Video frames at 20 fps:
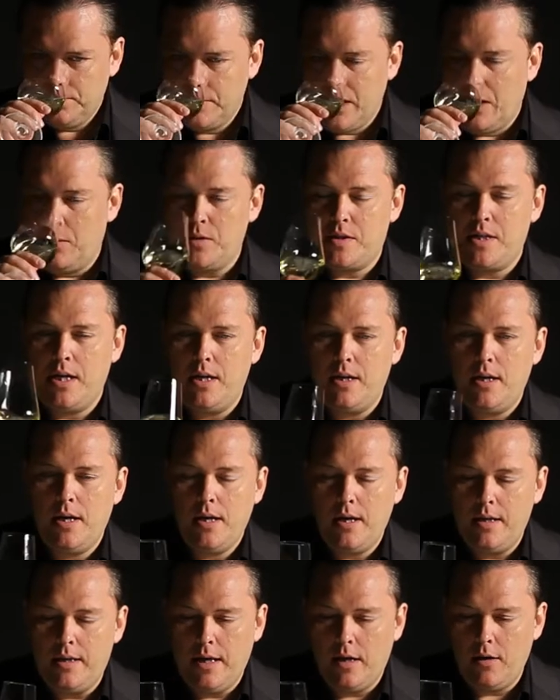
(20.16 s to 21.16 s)
I would say,
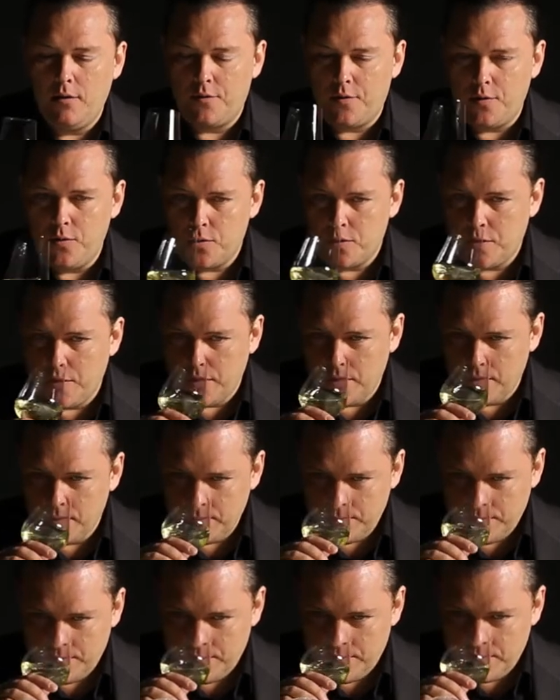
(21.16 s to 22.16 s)
yellow fruit.
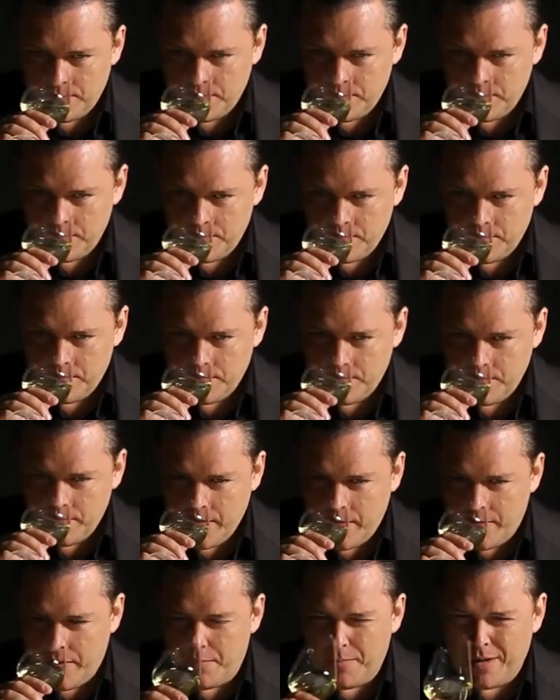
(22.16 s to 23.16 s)

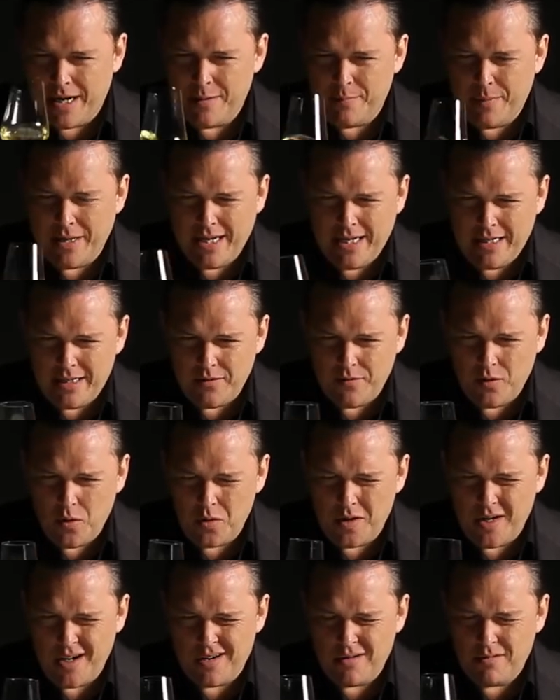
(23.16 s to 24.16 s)
There might be a hint of
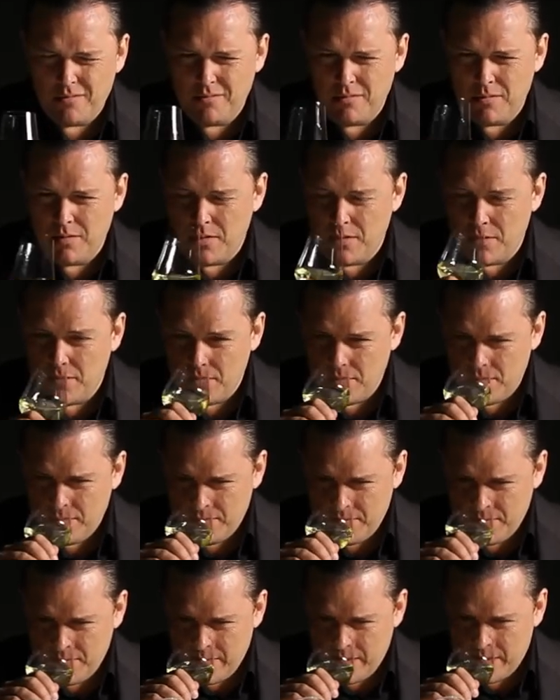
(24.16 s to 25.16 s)
oak here.
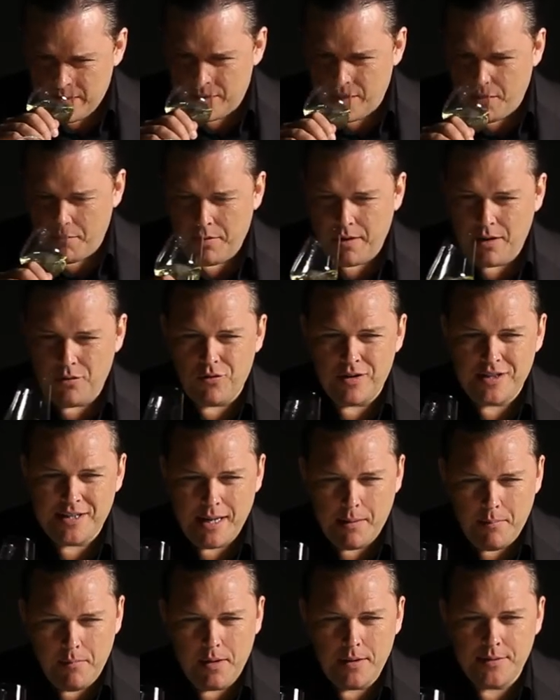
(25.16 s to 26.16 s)
Something
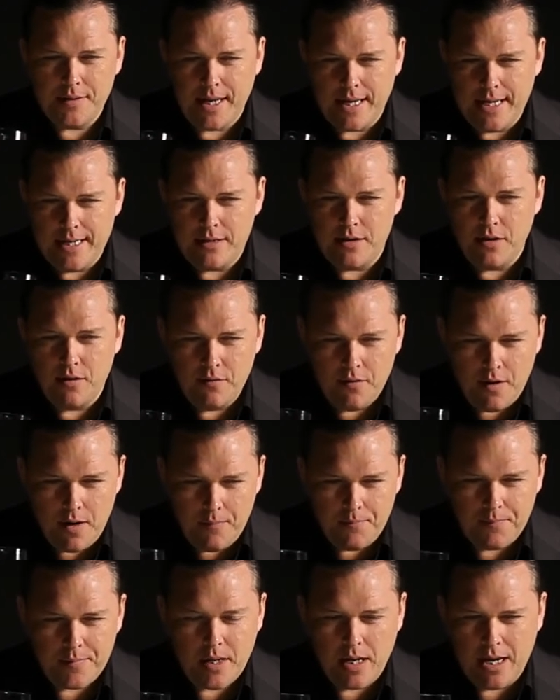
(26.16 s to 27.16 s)
resembles a hint of
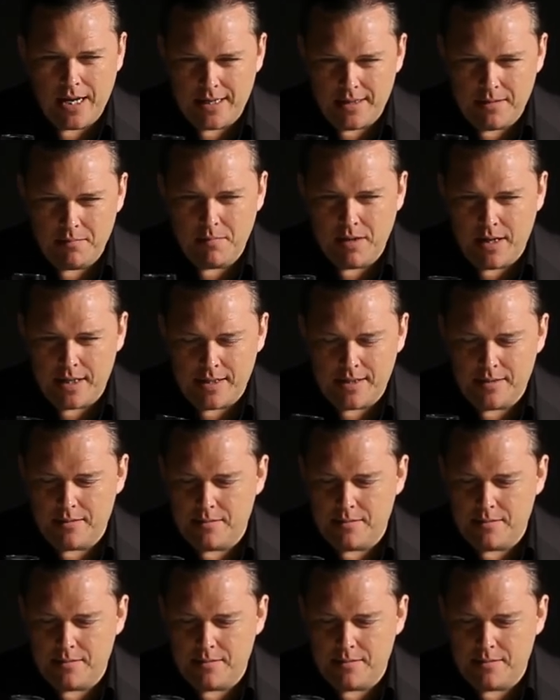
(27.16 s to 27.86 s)
like